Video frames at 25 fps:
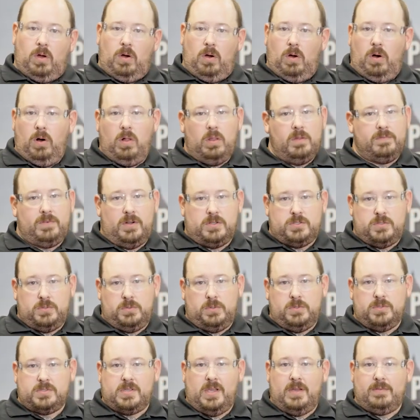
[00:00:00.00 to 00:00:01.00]
All of our
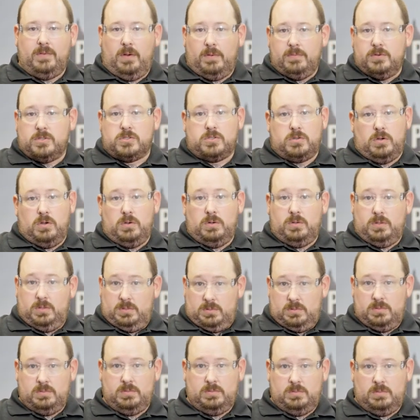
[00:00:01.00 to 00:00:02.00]
tools have overstroke
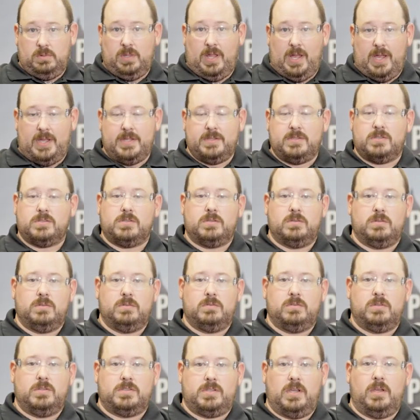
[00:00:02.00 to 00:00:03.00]
lines
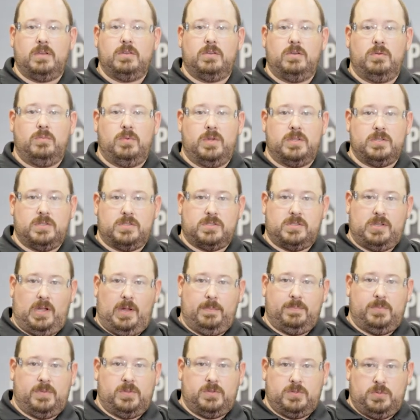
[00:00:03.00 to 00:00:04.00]
to tell you when to stop the